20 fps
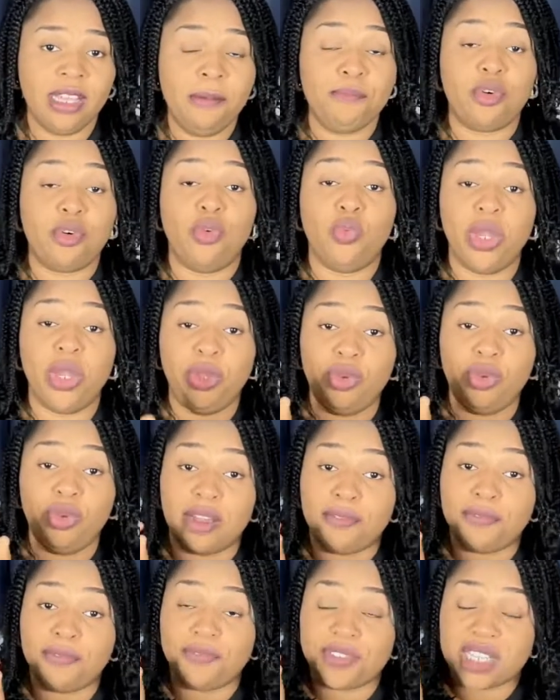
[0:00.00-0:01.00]
But when you
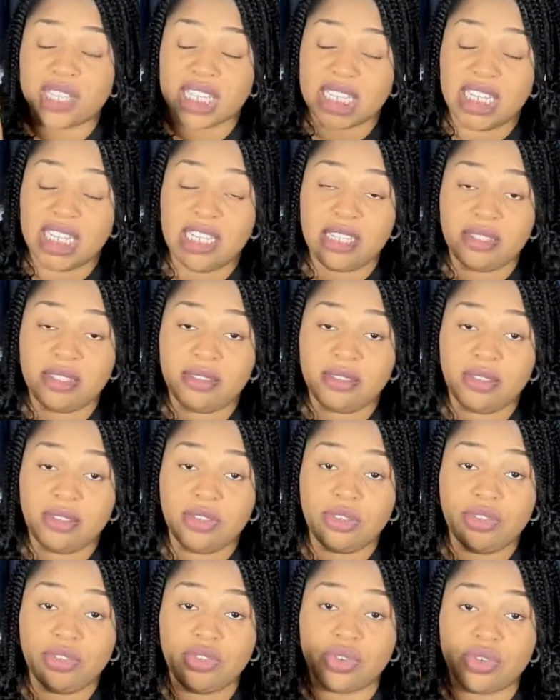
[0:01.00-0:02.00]
have seen
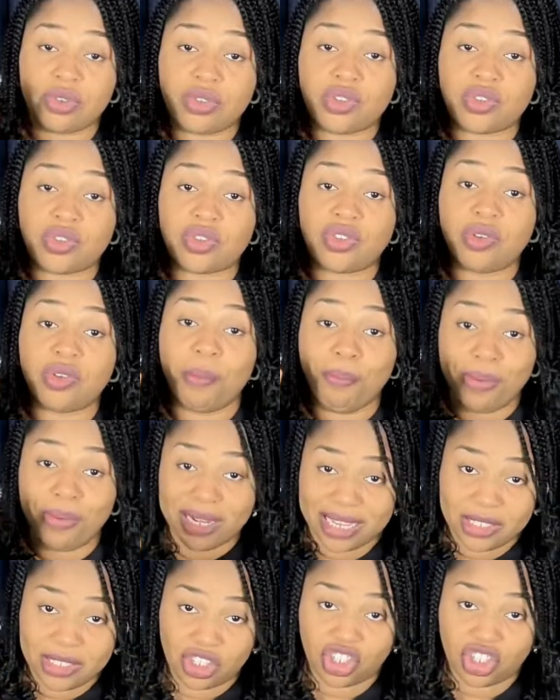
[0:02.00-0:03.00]
those
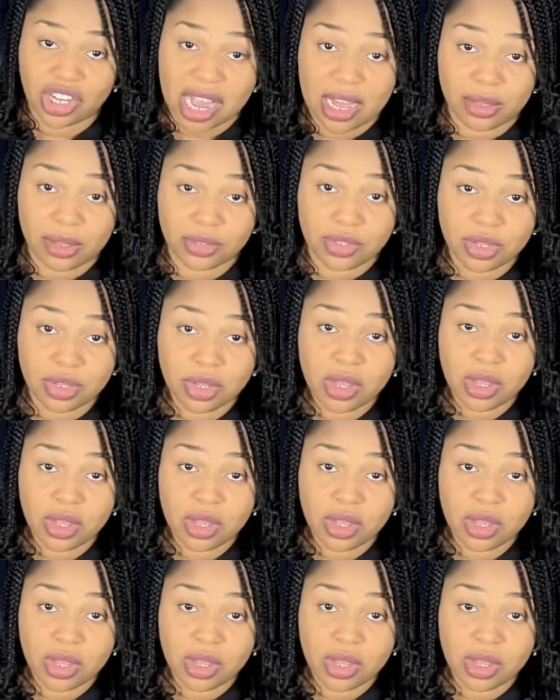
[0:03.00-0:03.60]
blessed child,